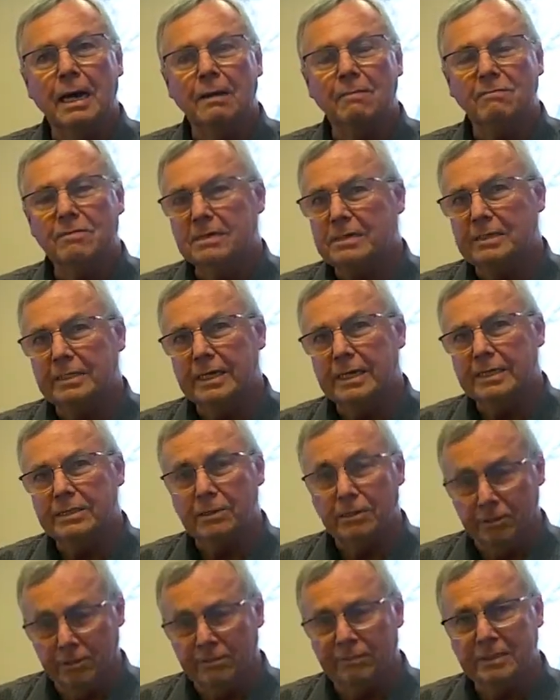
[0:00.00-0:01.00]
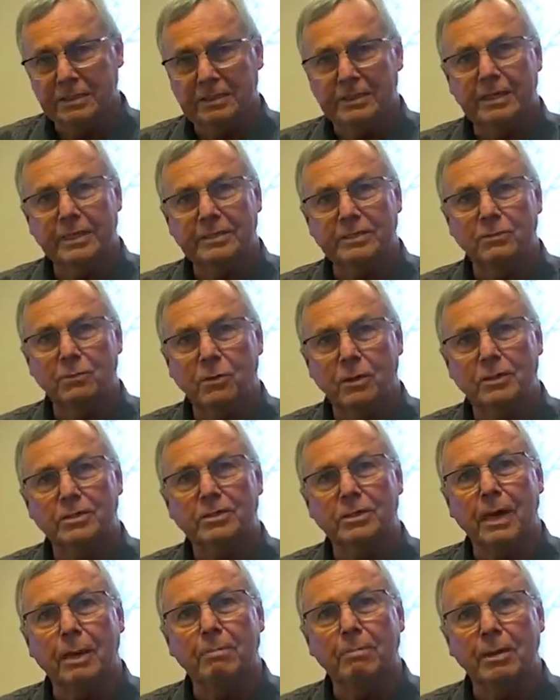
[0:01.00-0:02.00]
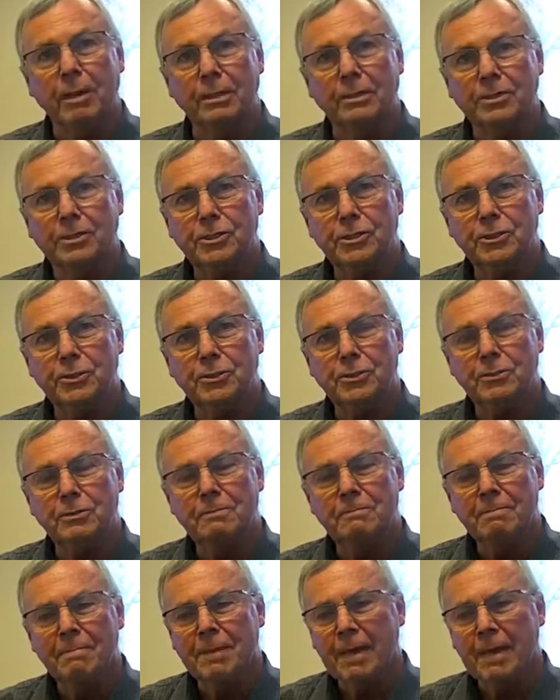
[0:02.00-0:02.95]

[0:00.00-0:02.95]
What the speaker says: visitation, or the Visitation Workshop Part 2.